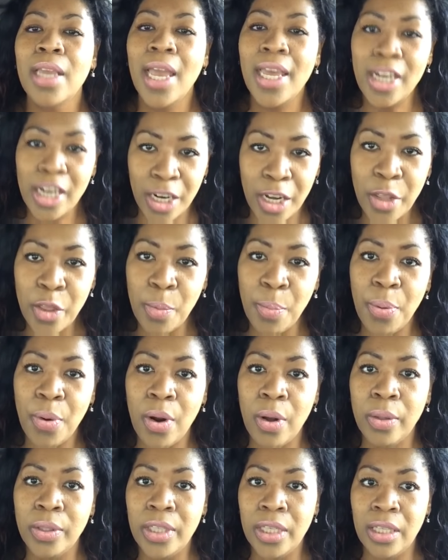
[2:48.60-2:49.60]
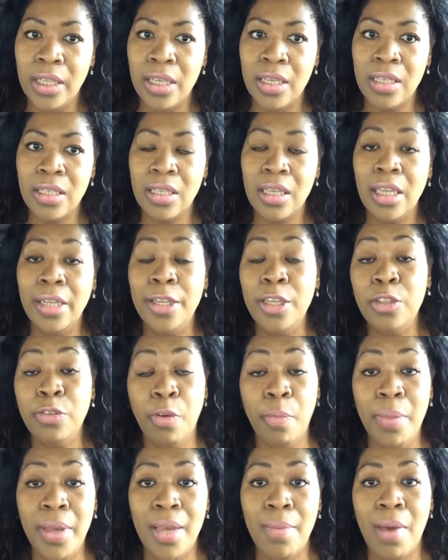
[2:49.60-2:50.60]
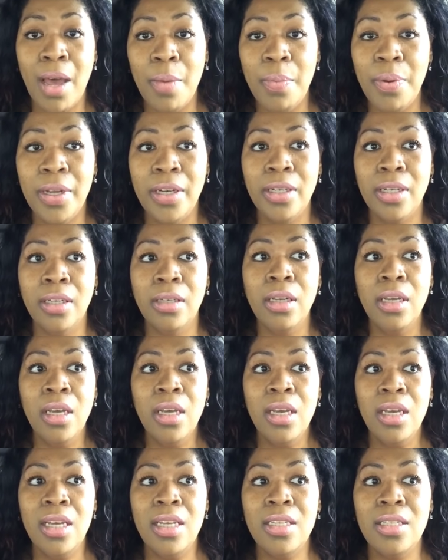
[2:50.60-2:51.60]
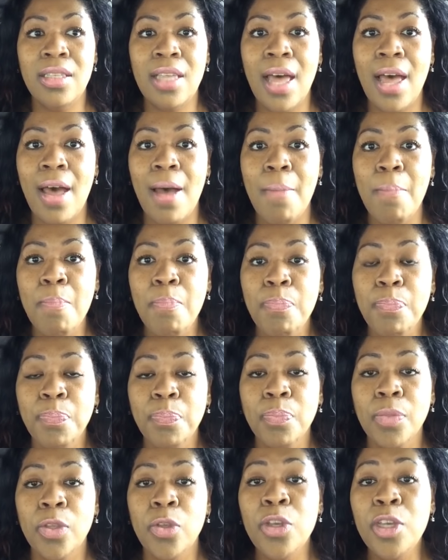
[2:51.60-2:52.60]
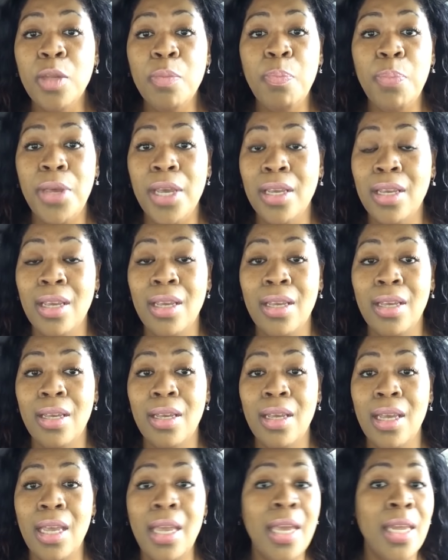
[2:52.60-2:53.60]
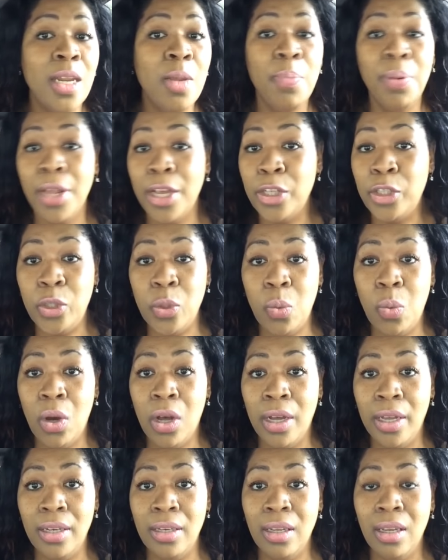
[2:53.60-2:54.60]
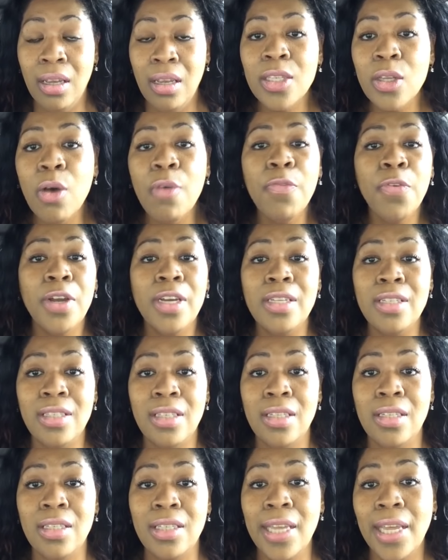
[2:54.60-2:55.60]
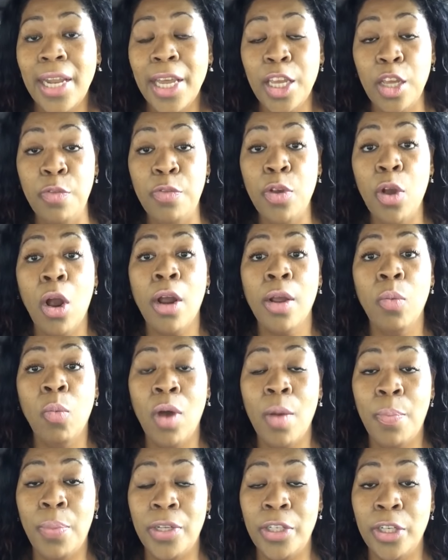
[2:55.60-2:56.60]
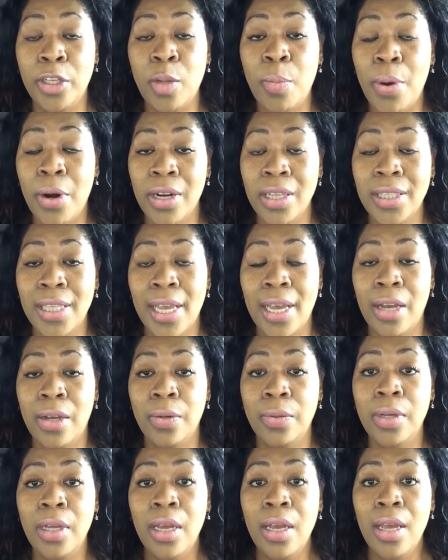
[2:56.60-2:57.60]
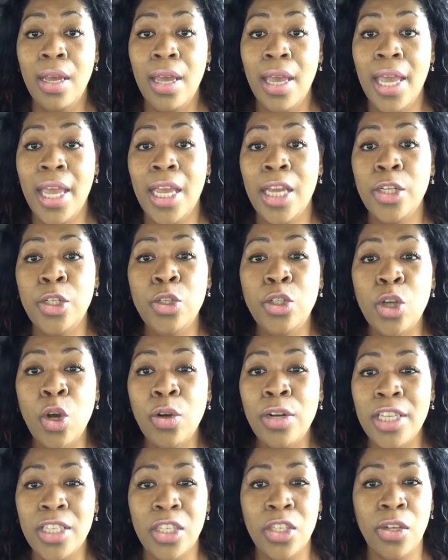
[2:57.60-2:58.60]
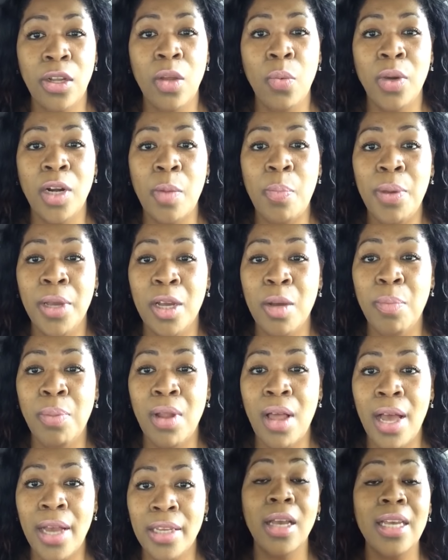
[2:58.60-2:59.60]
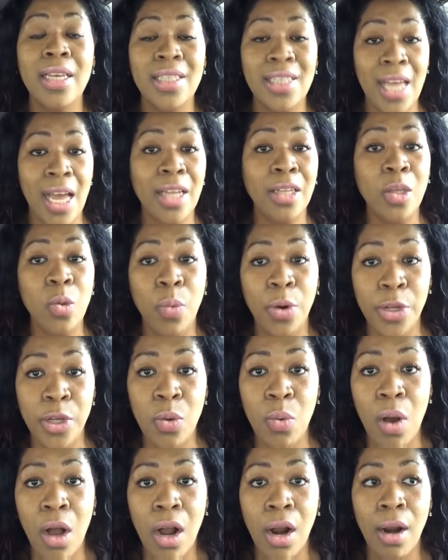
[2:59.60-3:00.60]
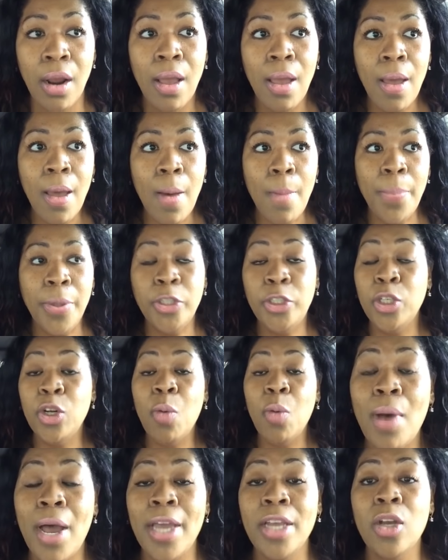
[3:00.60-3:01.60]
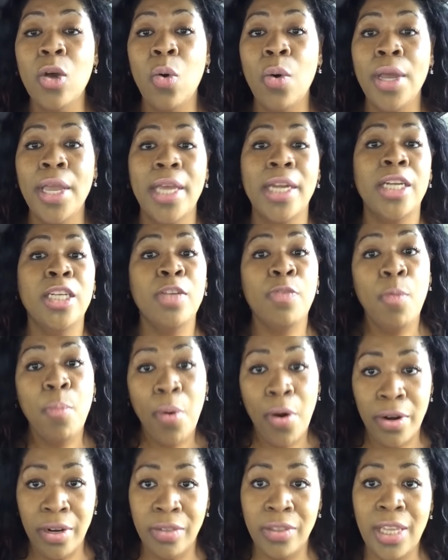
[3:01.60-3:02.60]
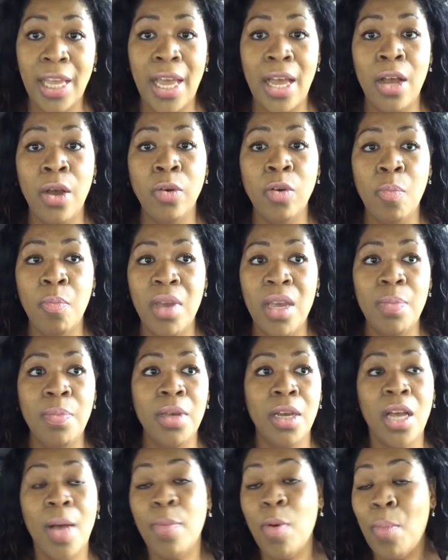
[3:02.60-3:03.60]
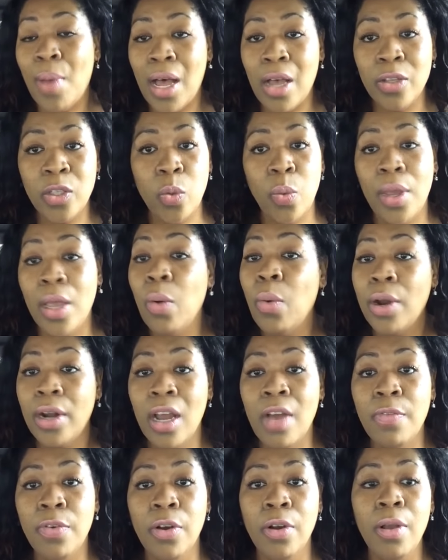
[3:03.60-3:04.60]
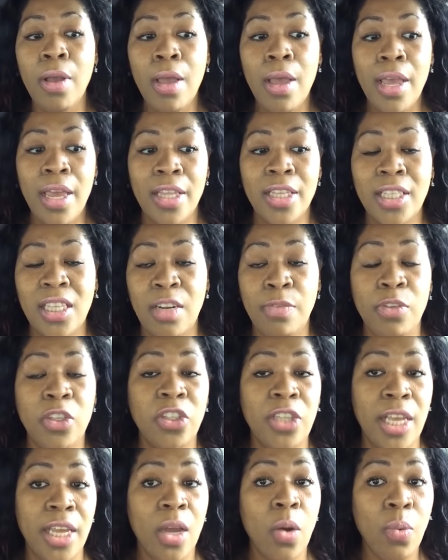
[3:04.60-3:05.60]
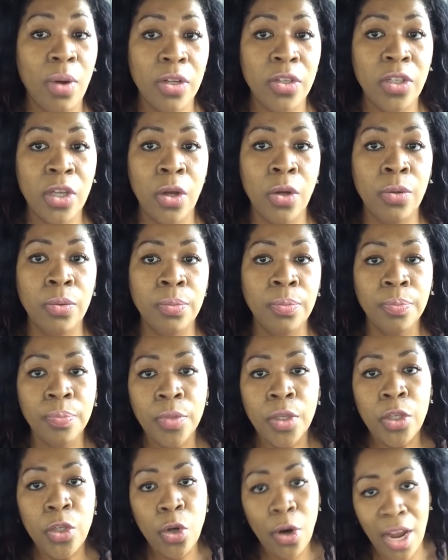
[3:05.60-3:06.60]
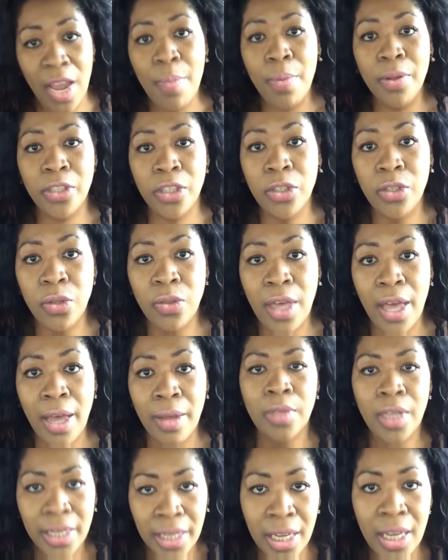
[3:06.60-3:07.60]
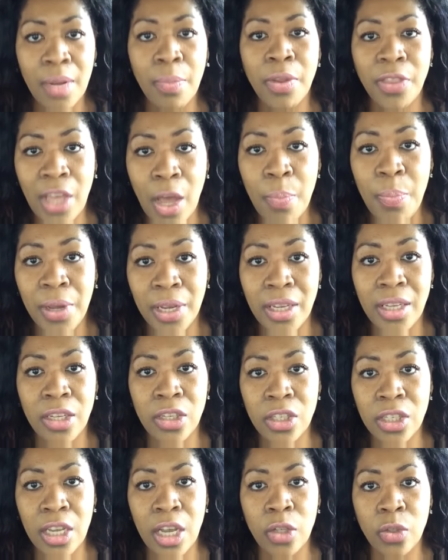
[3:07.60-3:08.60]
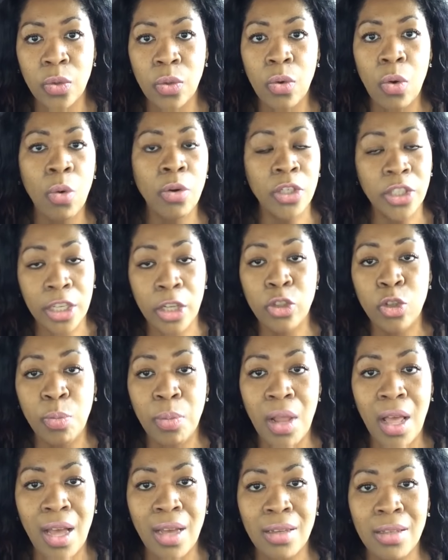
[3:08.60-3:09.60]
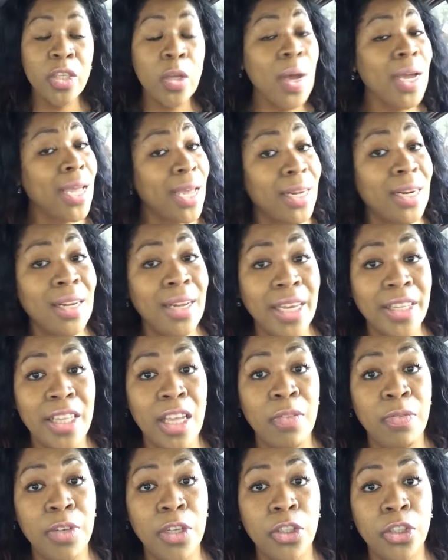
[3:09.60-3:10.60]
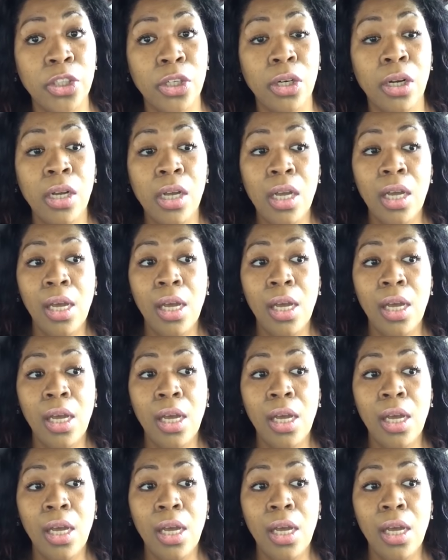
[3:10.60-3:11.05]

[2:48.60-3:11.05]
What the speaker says: And another pro to this, at least for me, in my opinion, is that you can pick any place you want. So for instance, say like if you are in one particular part of town and you don't necessarily want to pick a block exactly where you are, but mind going in a different part of town or maybe a couple miles away or whatever, instead of you staying in one zone, you're able to do that. Again, without picking a schedule or schedule block. So I kind of like that feature.